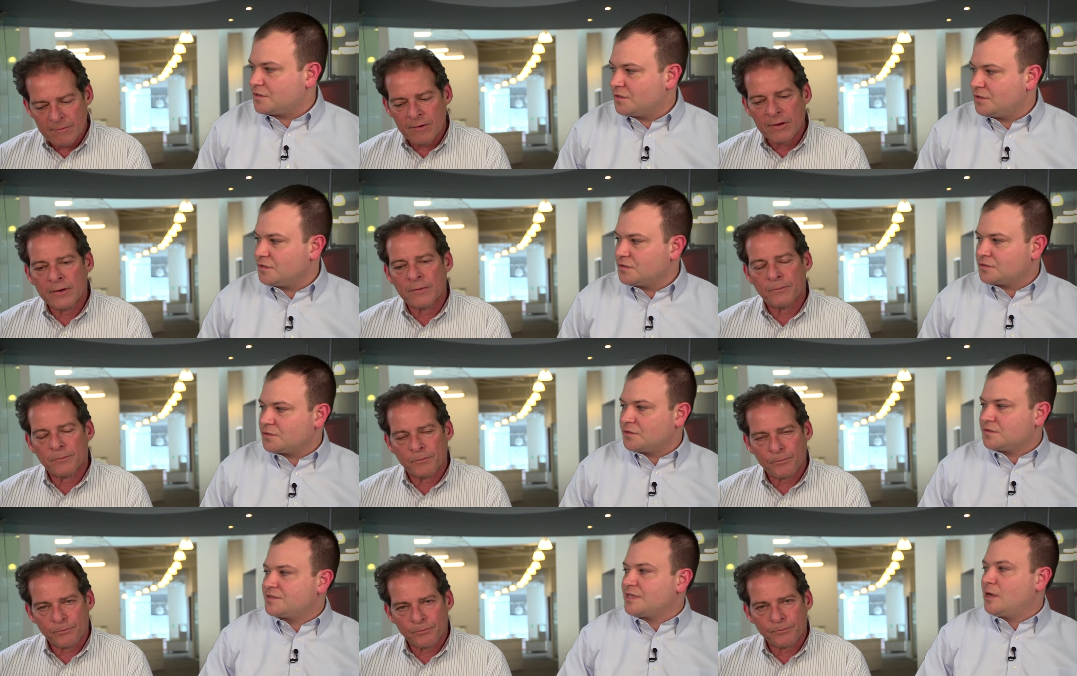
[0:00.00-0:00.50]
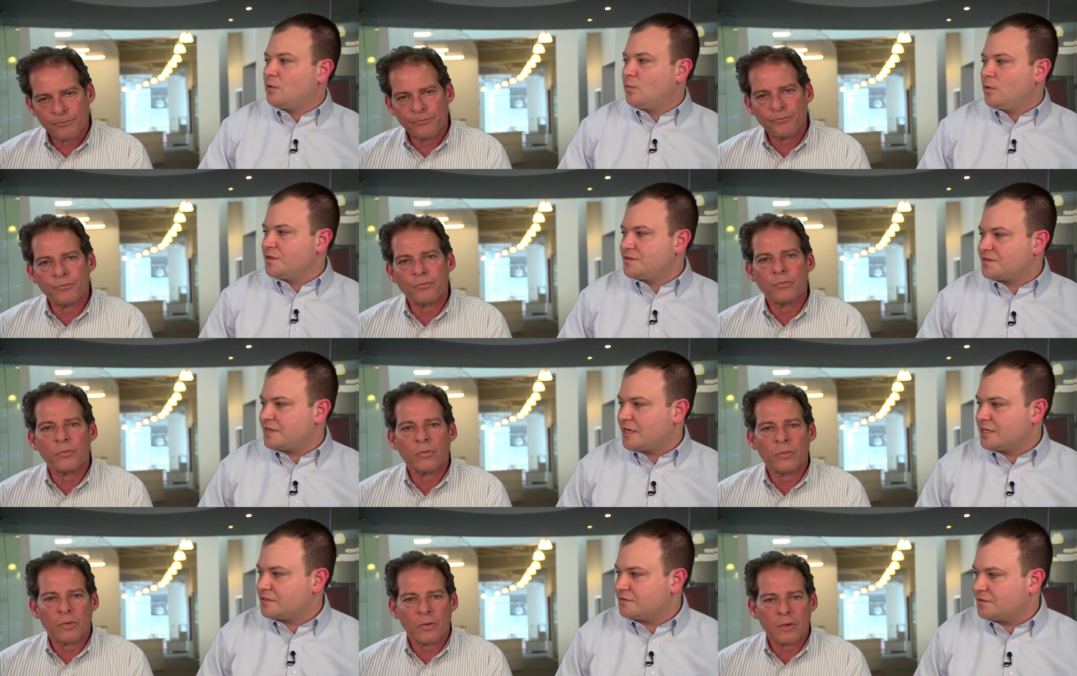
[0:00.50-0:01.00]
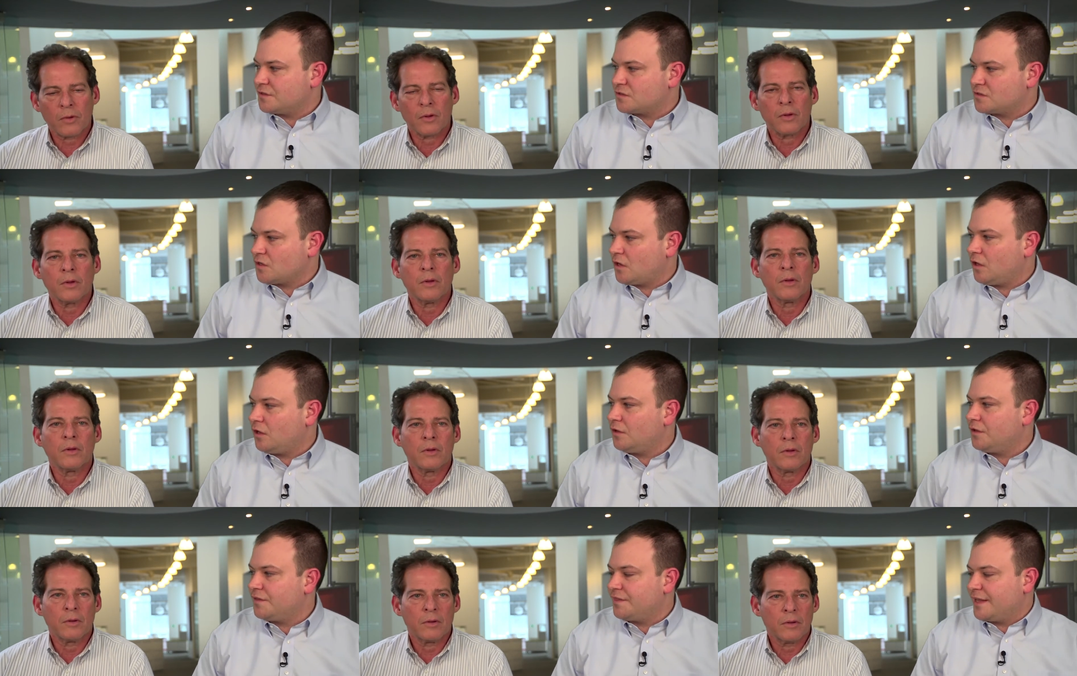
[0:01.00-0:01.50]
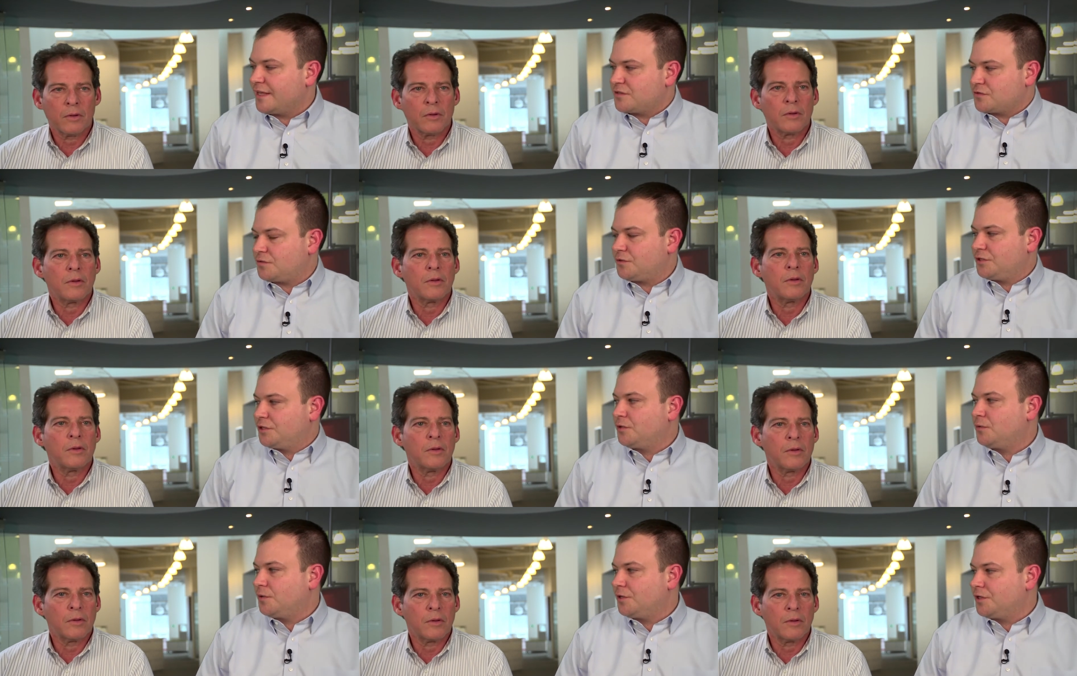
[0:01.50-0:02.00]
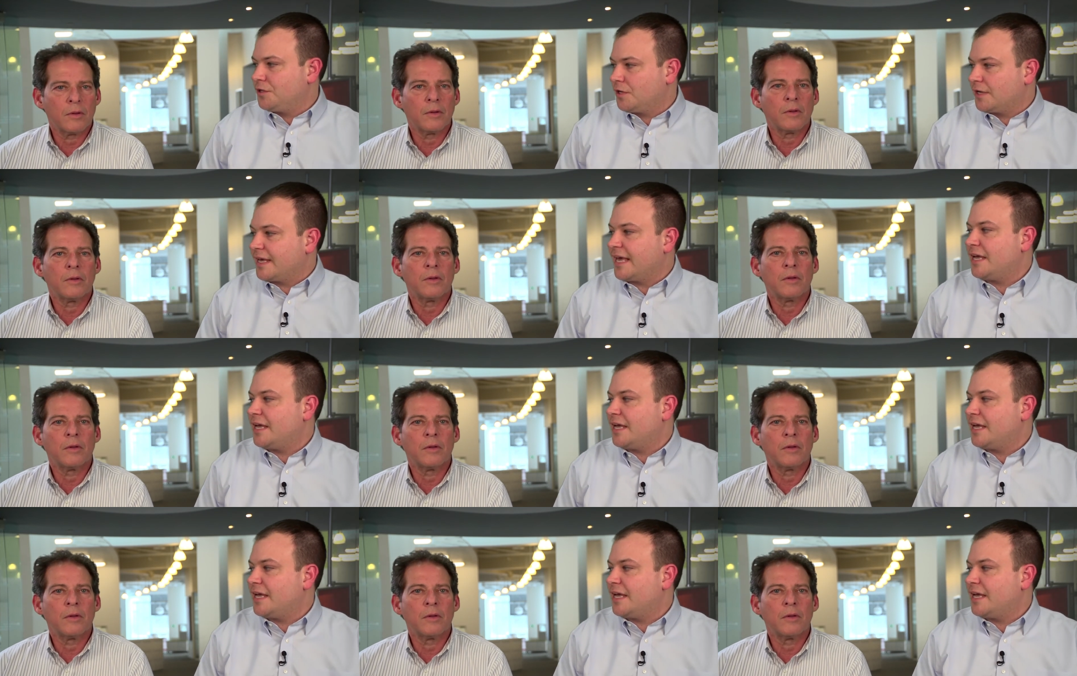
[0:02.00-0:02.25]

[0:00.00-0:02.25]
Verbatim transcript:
Speaker 1: too so it's not one size fits all and that's really where you,